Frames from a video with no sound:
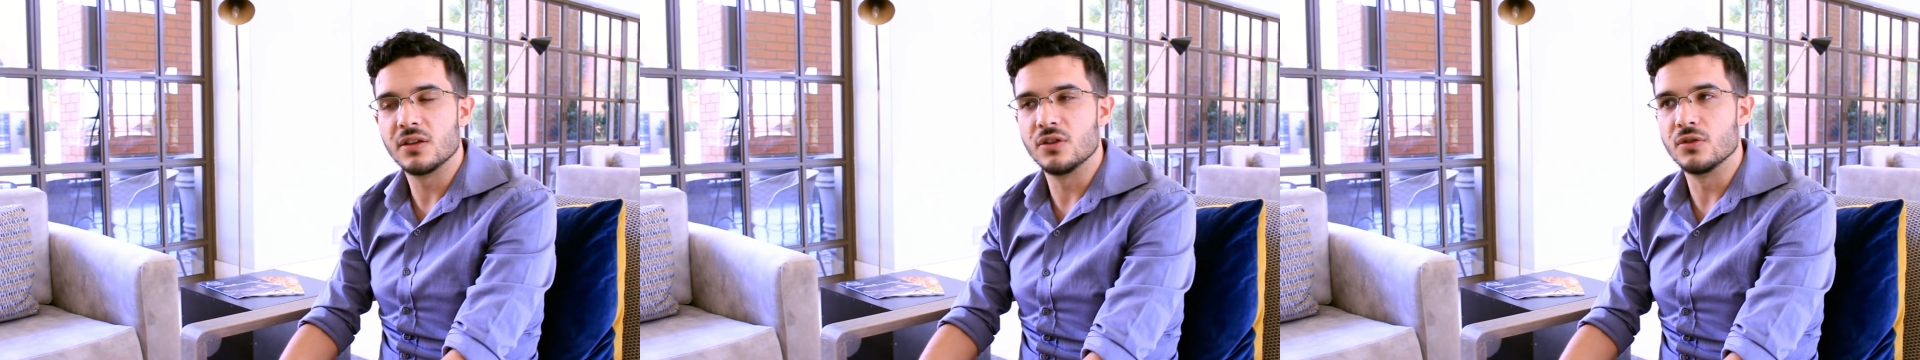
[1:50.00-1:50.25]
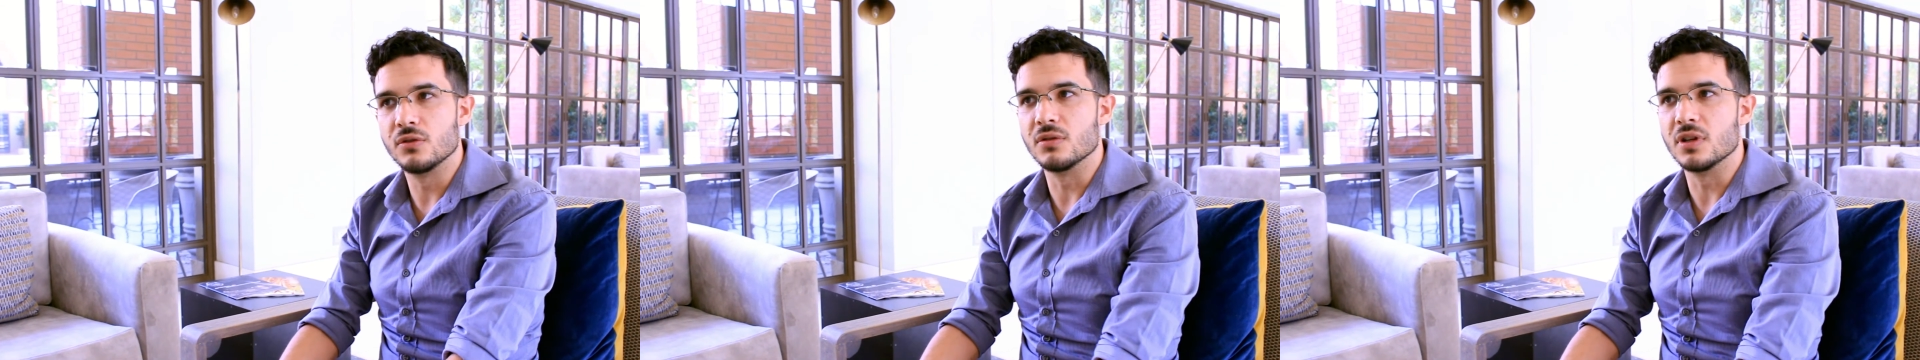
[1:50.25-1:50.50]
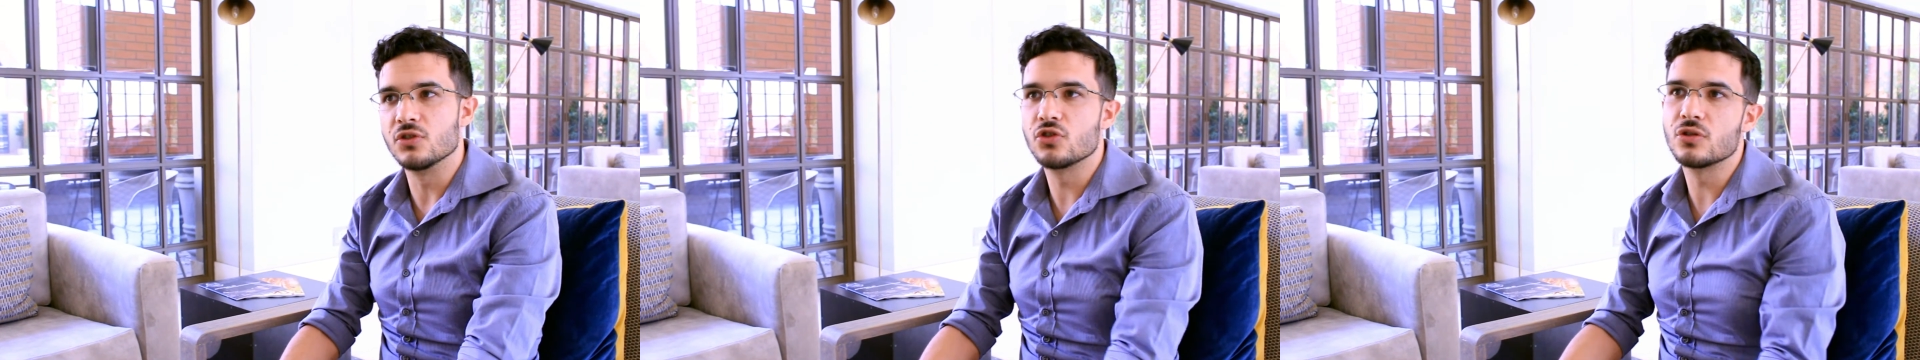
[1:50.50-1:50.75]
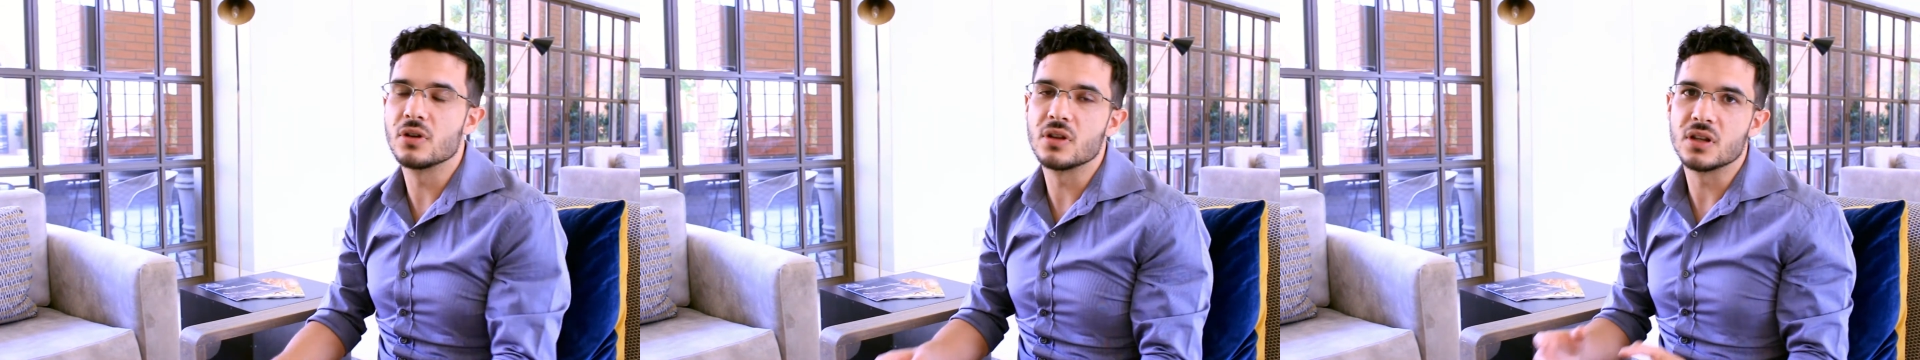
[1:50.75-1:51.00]
you
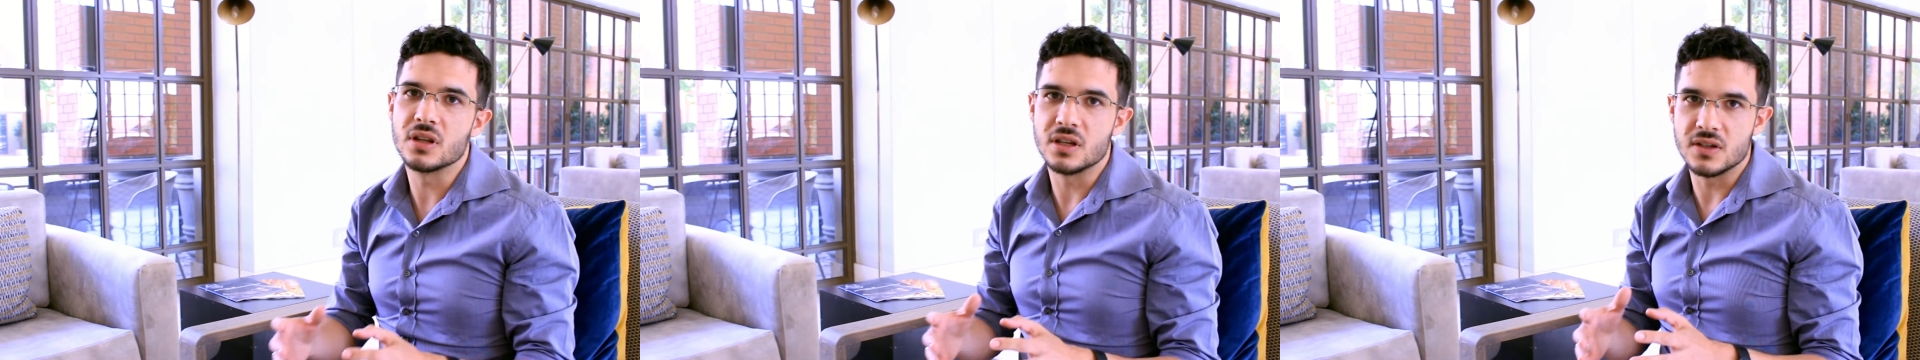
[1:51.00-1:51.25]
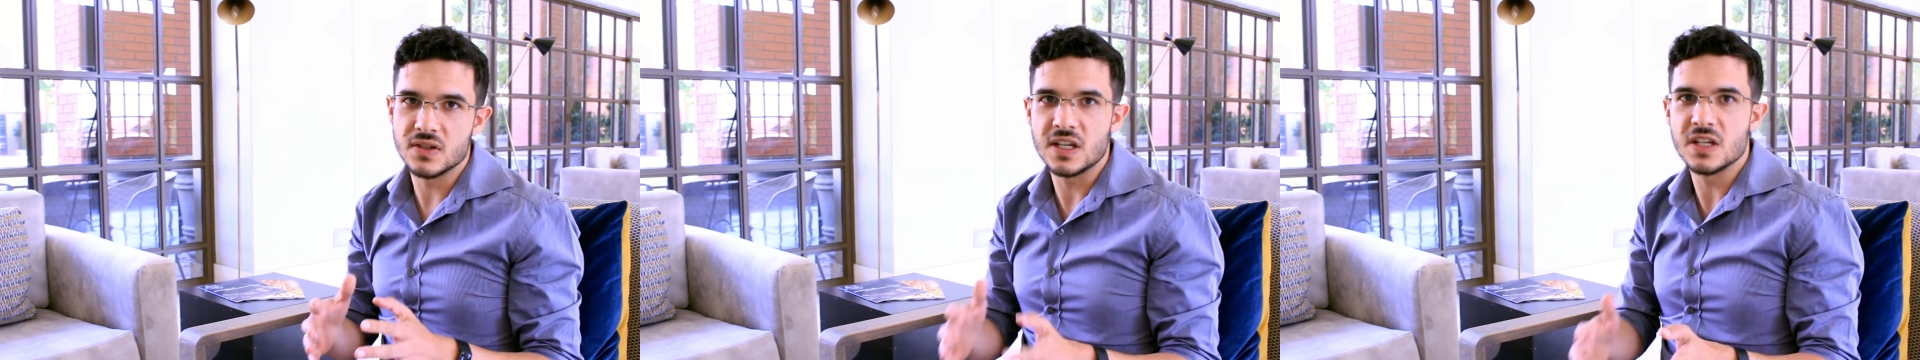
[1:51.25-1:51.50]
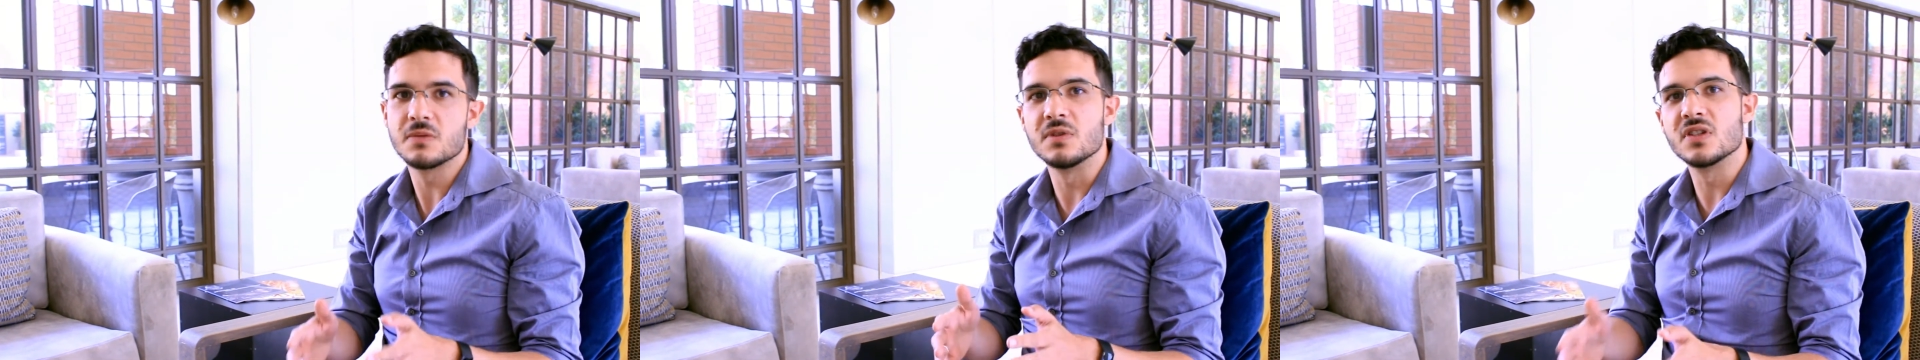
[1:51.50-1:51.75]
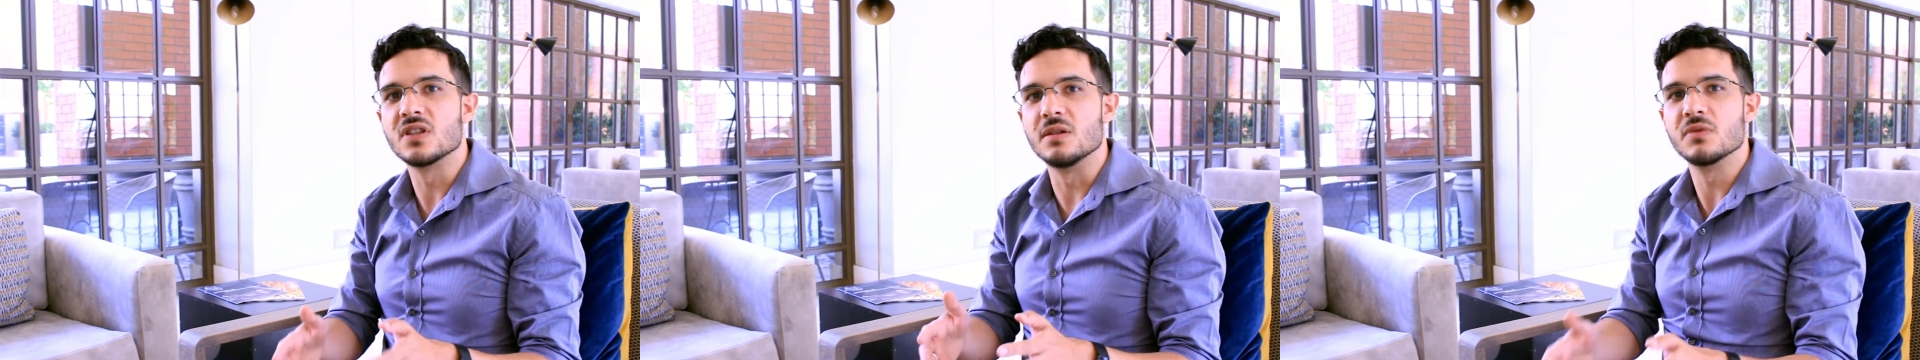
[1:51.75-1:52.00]
ensure that the
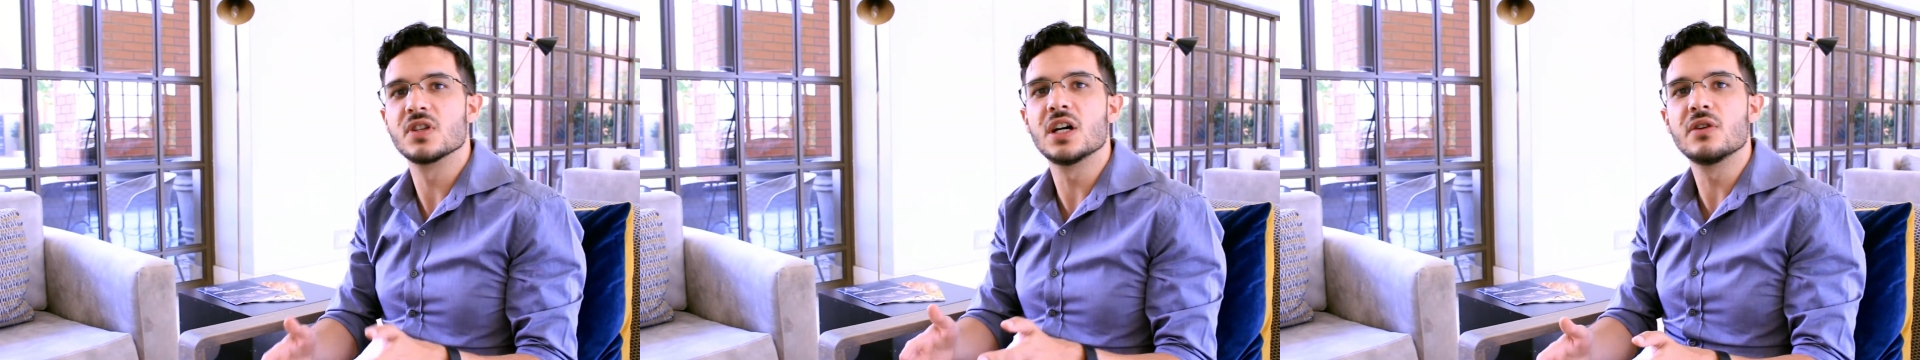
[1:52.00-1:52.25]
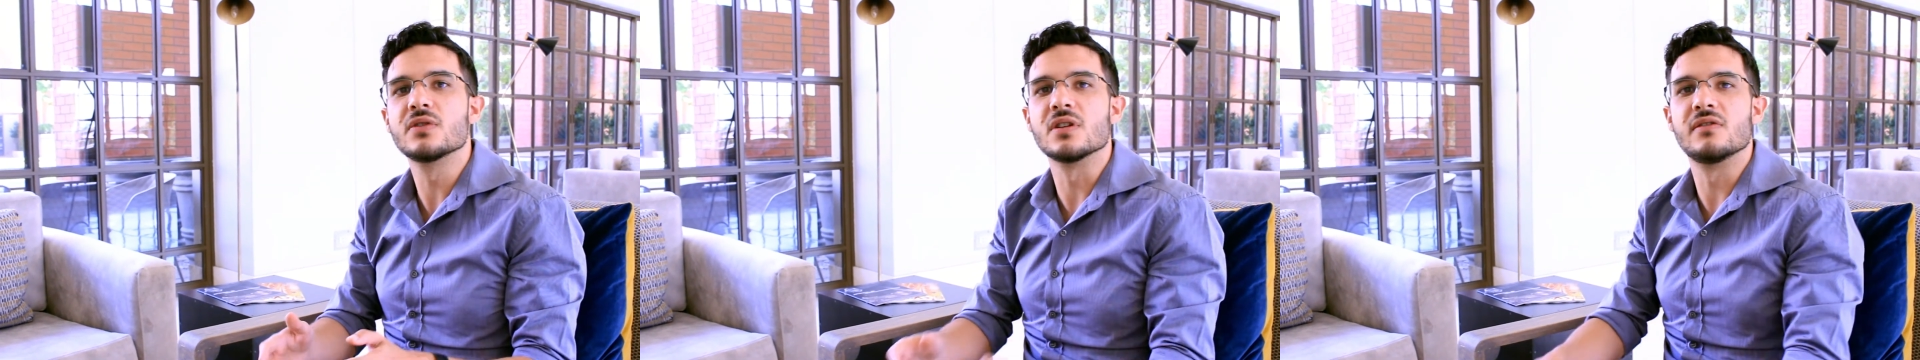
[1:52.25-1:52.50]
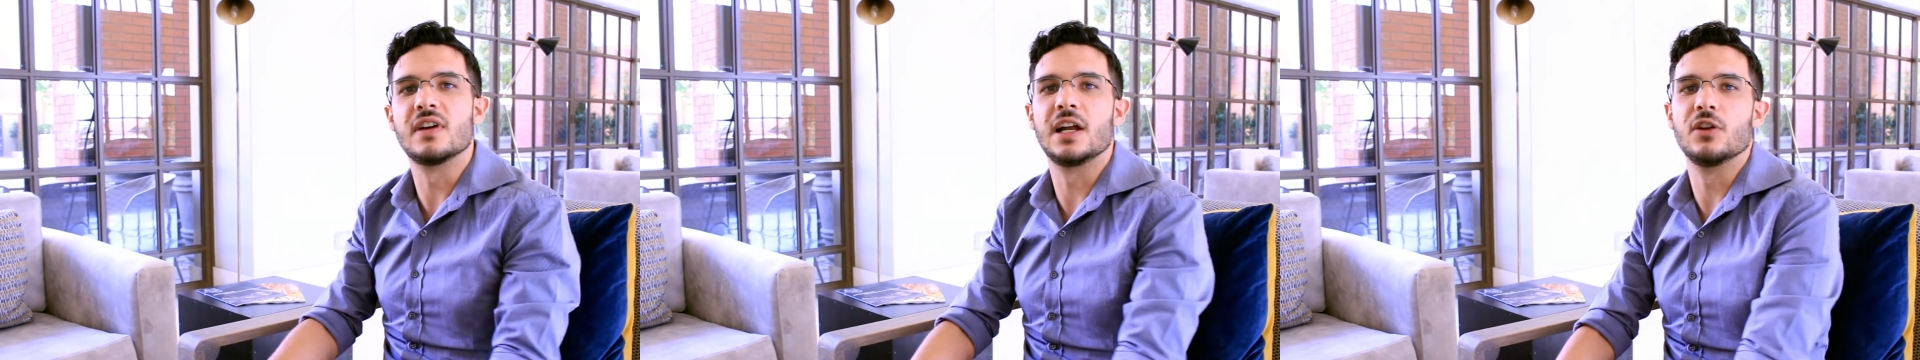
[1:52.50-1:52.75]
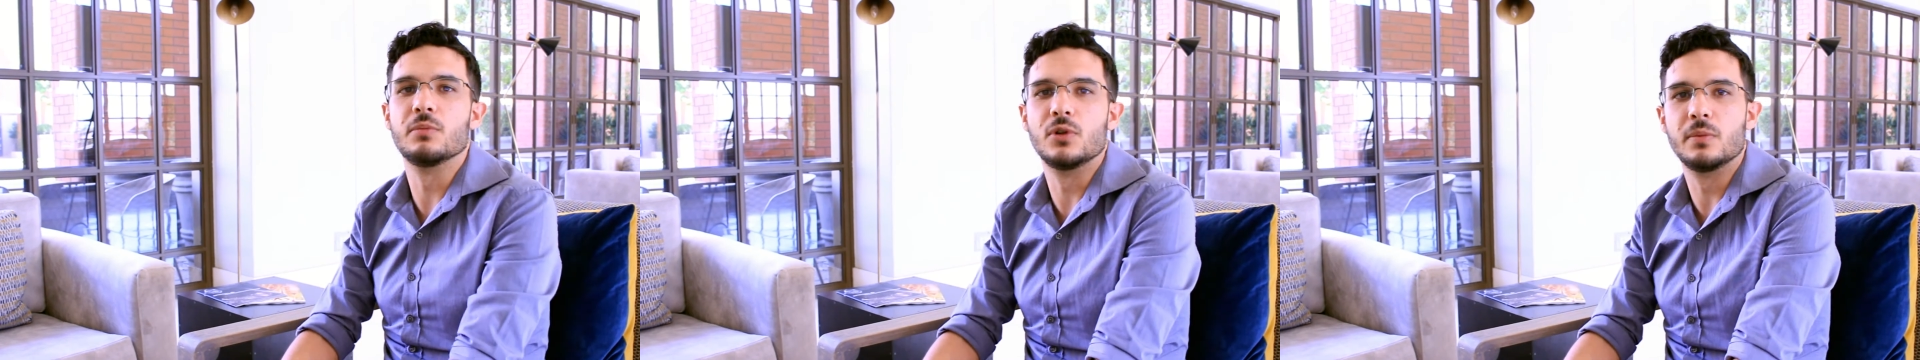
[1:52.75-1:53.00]
assessments themselves are
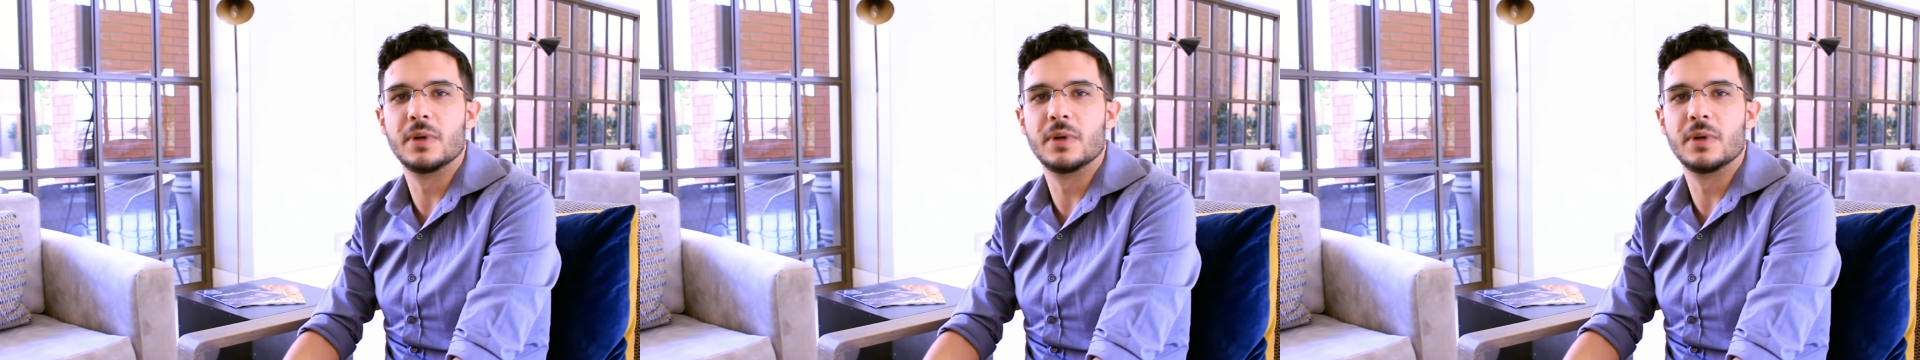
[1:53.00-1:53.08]
valuable,